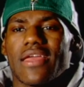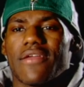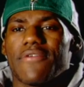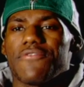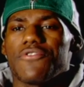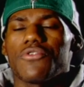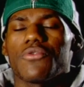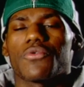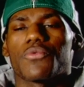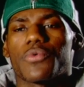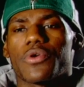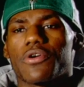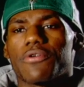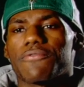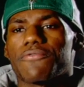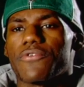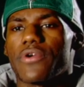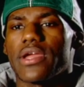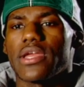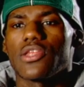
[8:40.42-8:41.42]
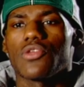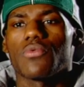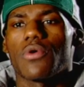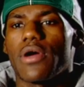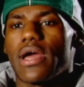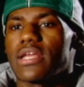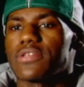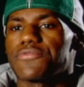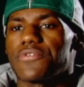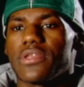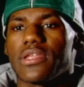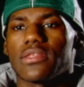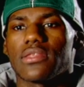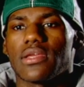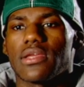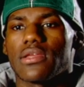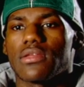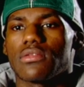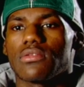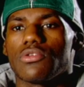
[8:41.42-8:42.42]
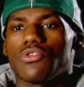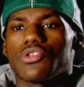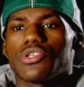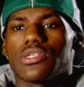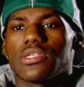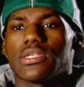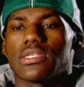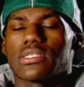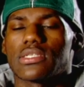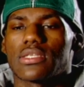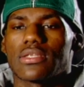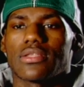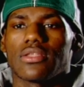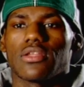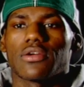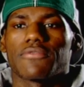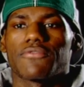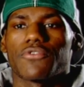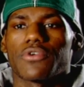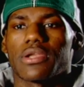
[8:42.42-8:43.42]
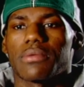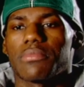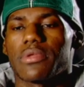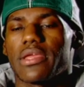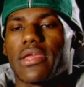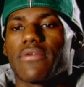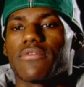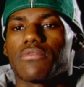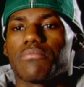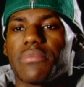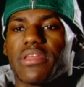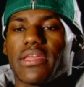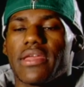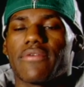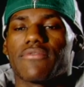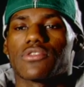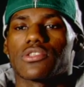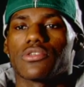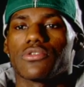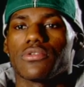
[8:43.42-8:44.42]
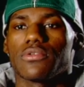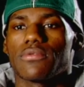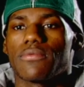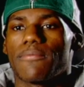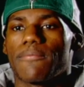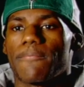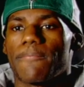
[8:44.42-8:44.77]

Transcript: if you're a real friend, you won't ask for anything. You should just look for them to be given to you.